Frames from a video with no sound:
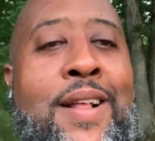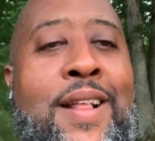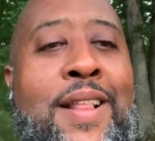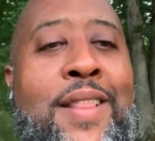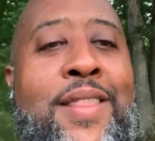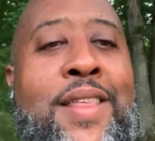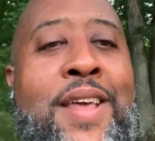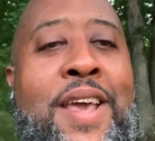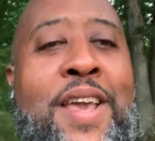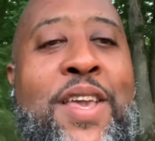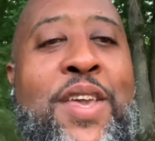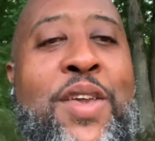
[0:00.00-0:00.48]

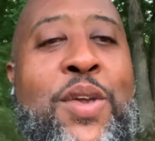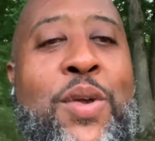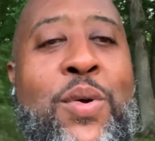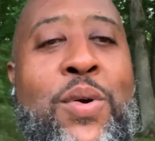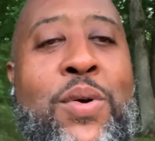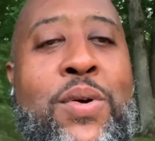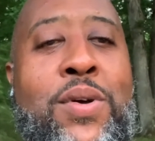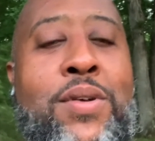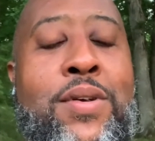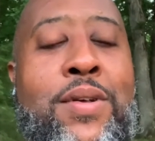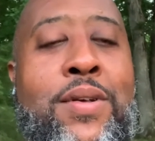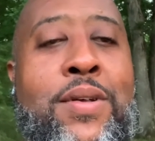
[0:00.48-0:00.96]
Thank you
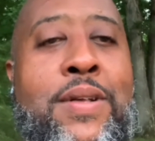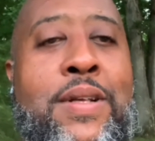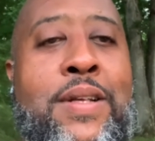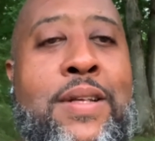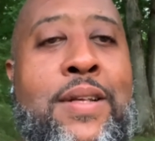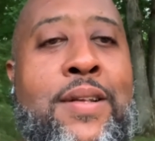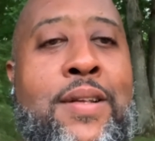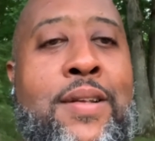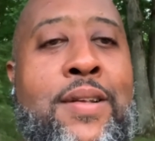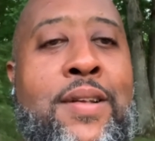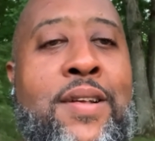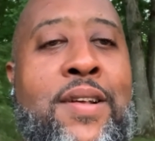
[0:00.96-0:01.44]

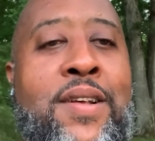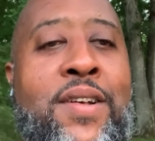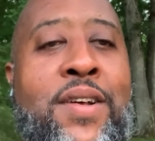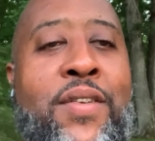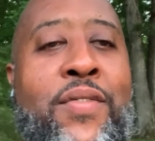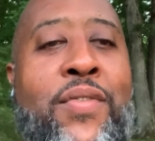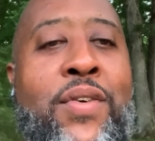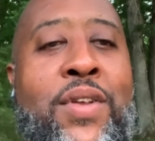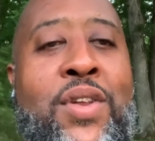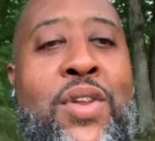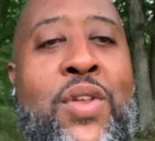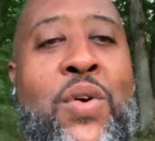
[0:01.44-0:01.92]

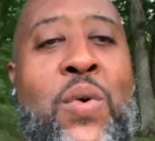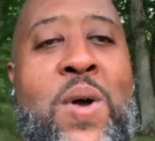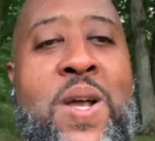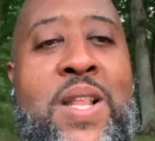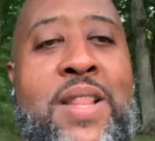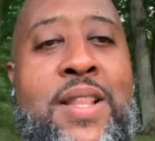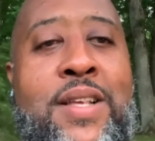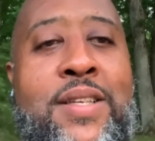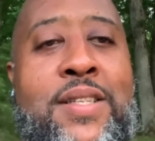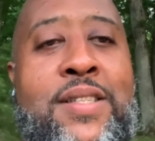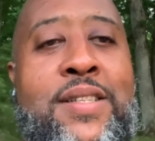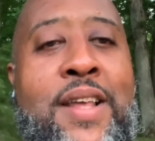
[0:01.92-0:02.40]
for doing
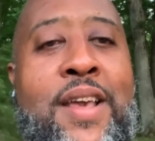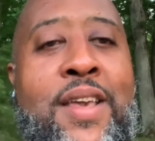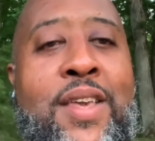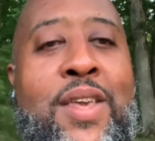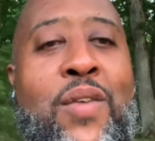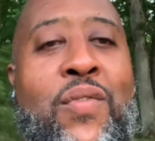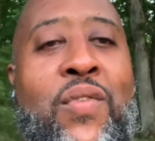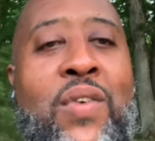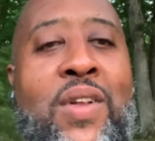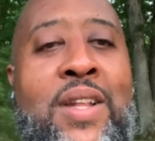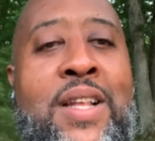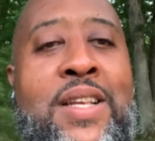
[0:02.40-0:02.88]
this. Thank you
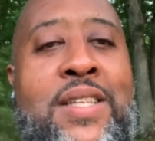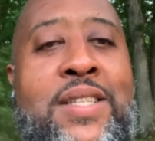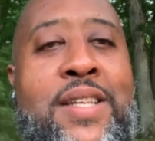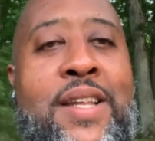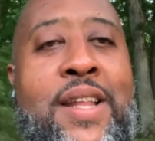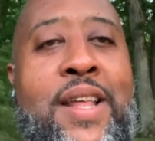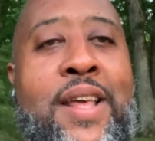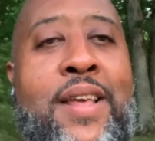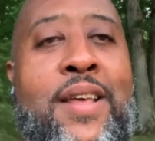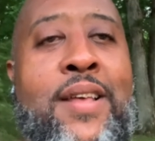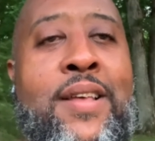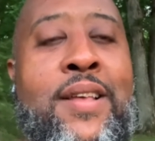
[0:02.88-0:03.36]
for
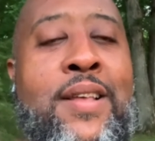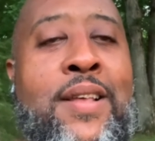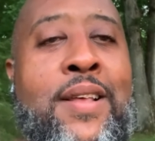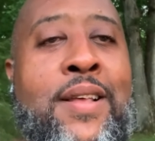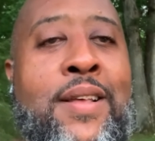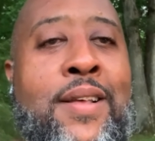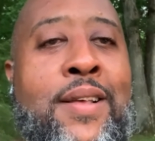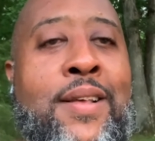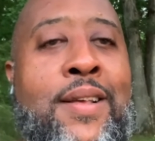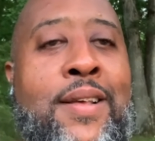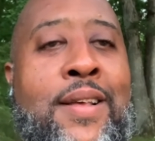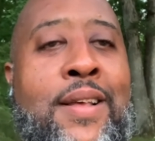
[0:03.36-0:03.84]
listening.
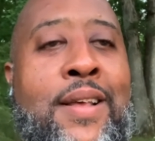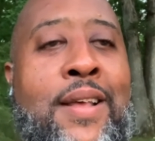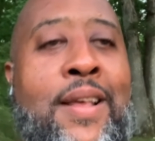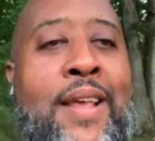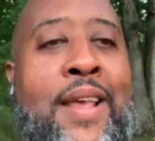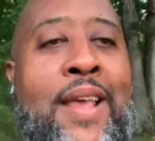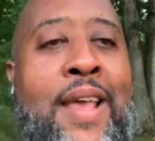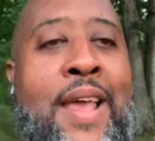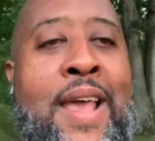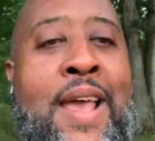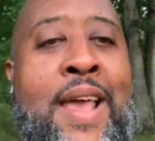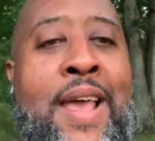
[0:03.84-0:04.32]

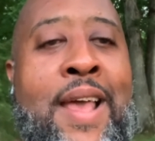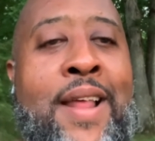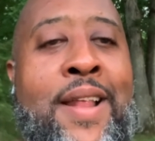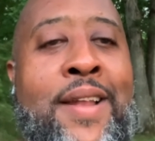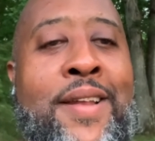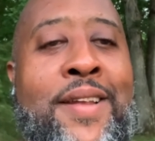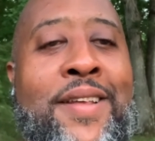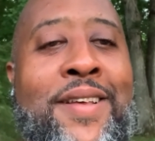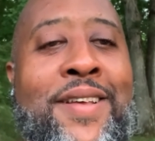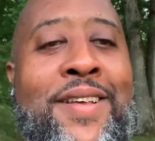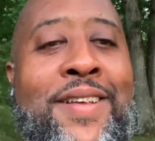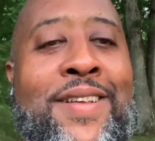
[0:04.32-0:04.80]

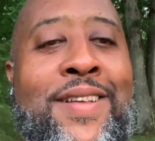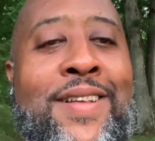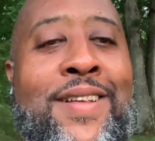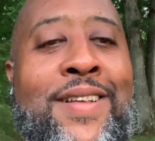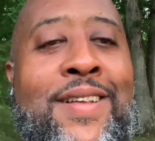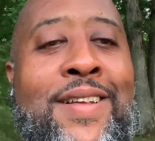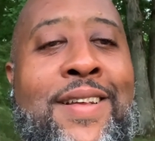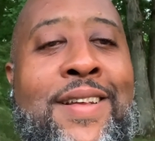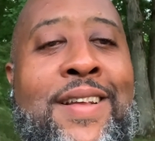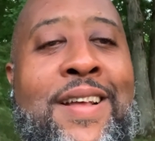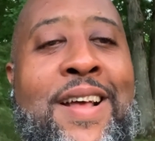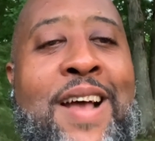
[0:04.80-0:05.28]
And
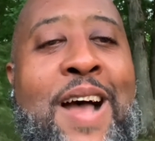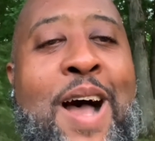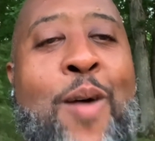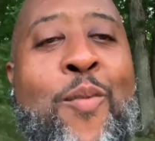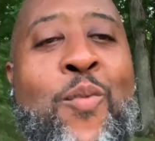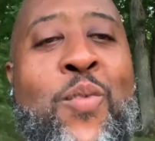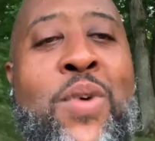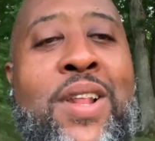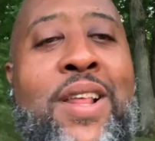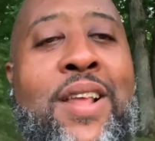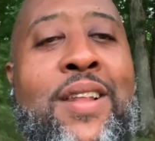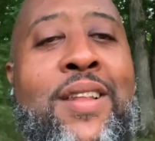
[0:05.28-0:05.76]
I'm
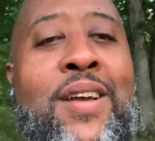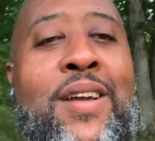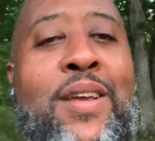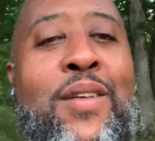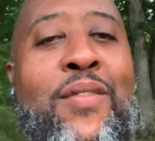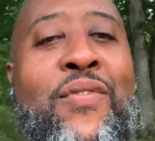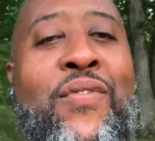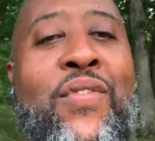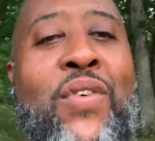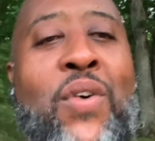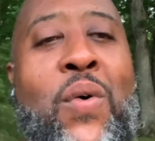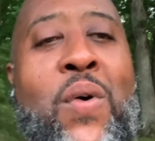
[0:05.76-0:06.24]
really looking
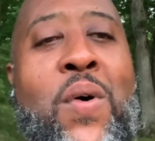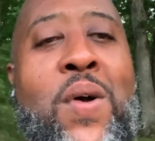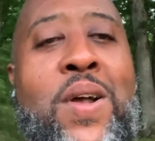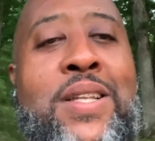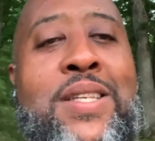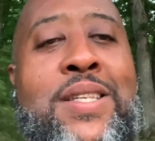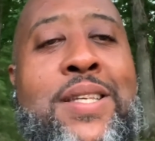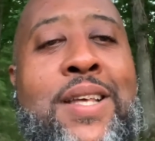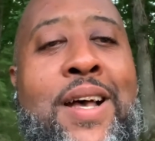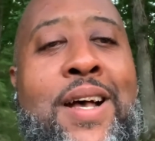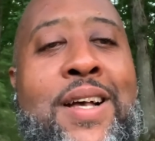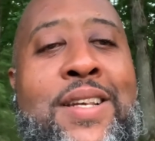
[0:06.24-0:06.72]
forward
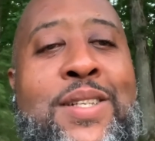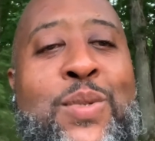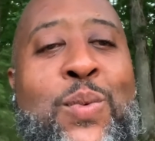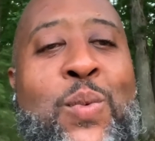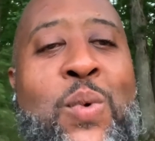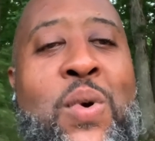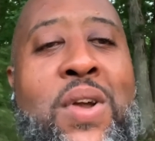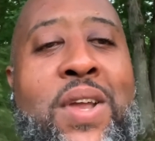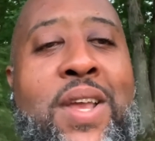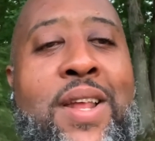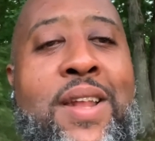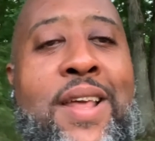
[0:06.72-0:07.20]
to us
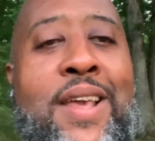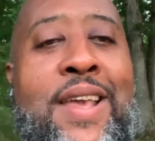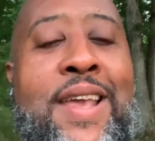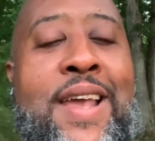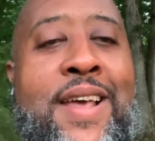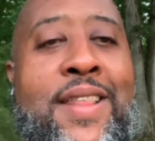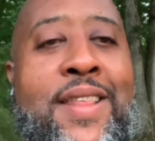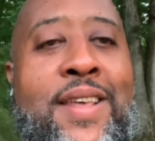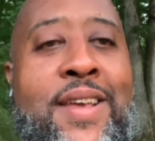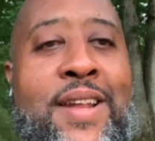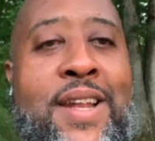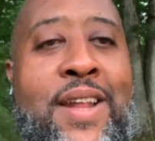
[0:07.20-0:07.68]
working
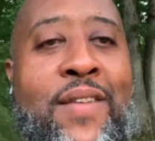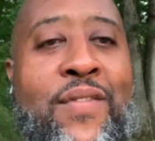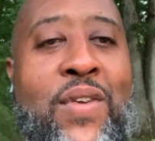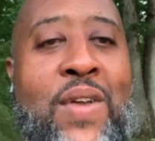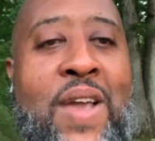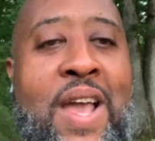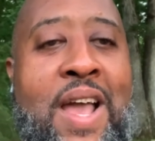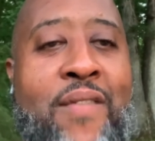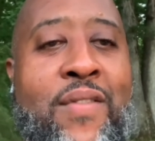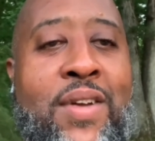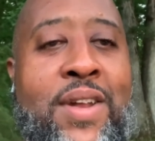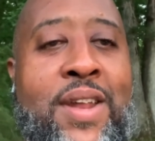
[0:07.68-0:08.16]
together. And if you
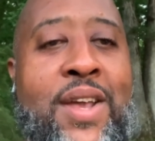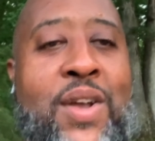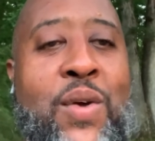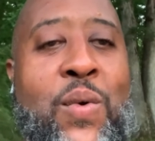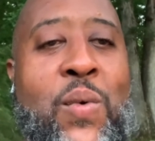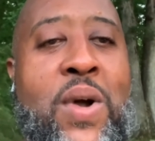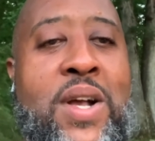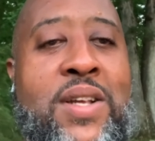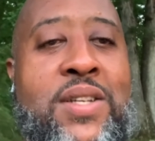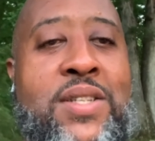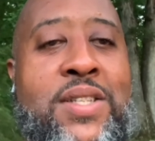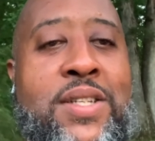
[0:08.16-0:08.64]
have any
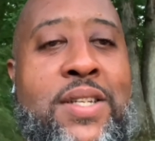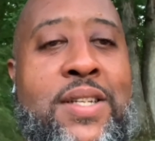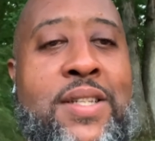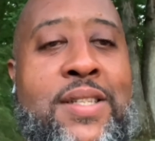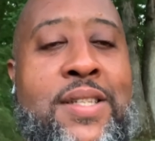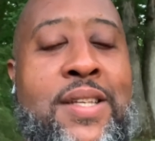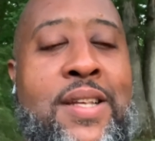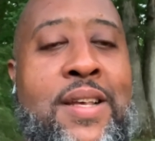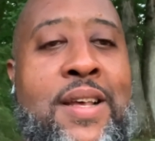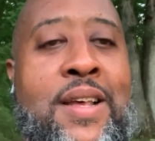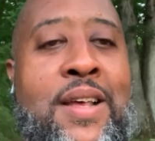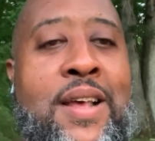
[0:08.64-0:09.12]
questions,
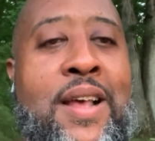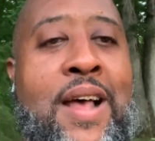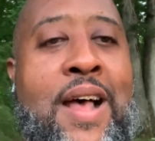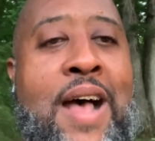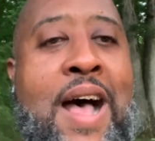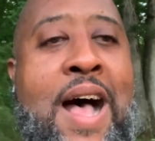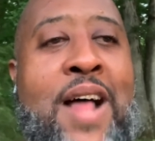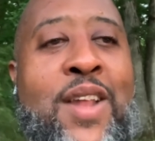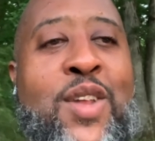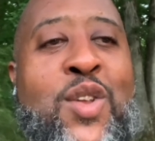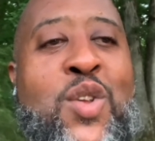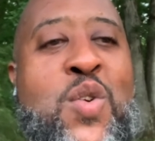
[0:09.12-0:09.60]

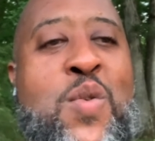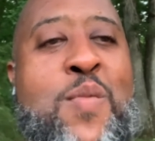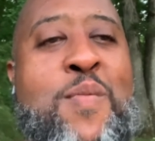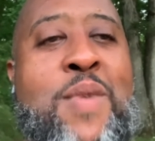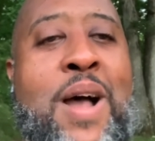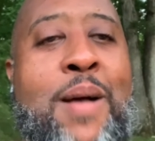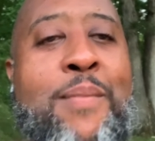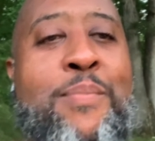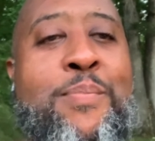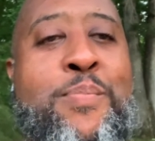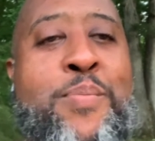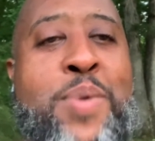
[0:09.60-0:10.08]
I'll do
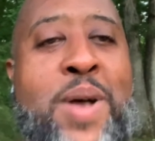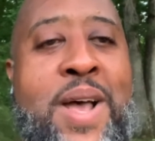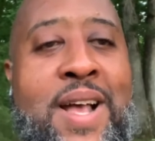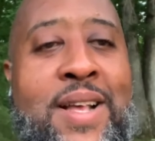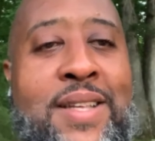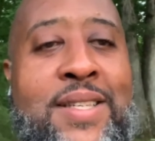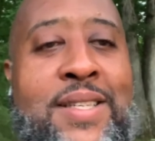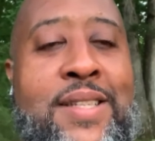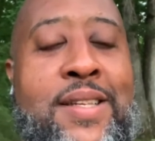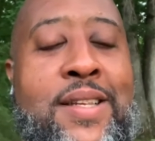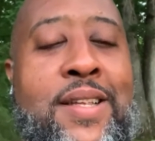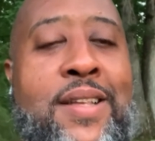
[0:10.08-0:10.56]
my
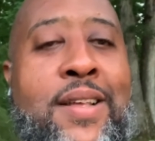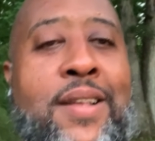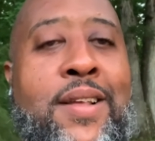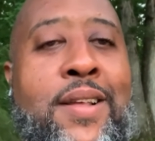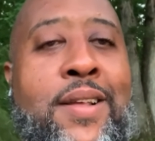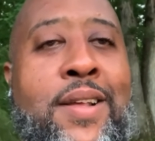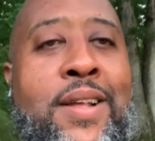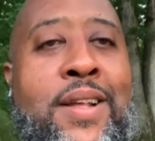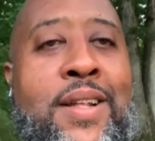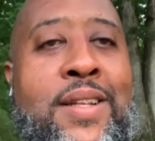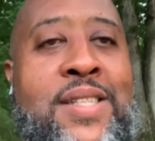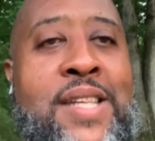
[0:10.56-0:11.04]
best
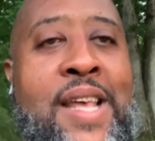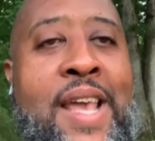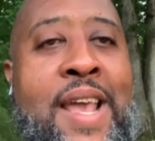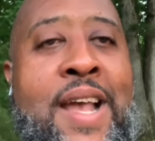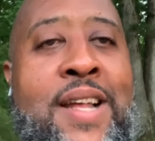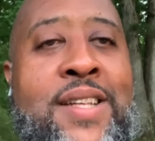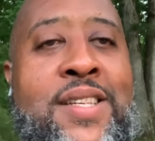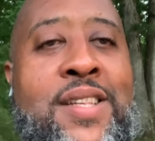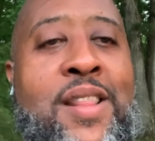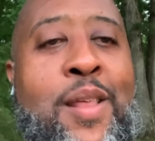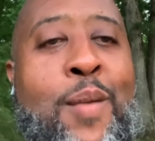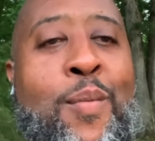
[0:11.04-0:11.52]
to
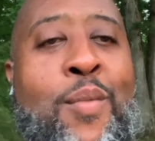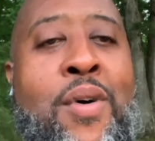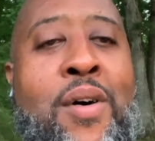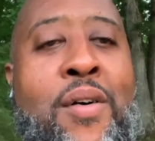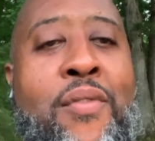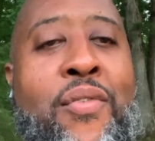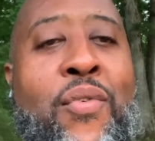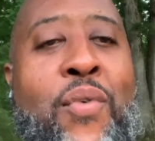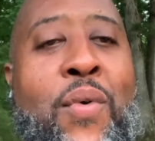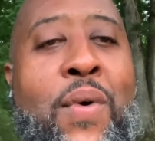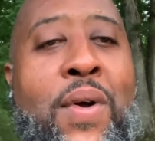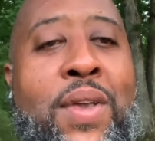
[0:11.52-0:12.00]
answer them all
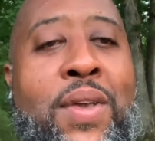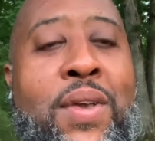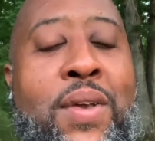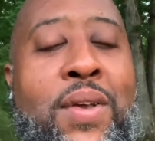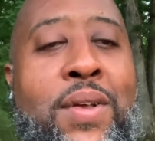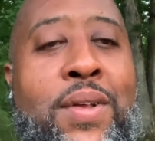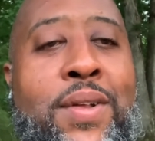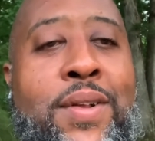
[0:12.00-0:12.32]
for you.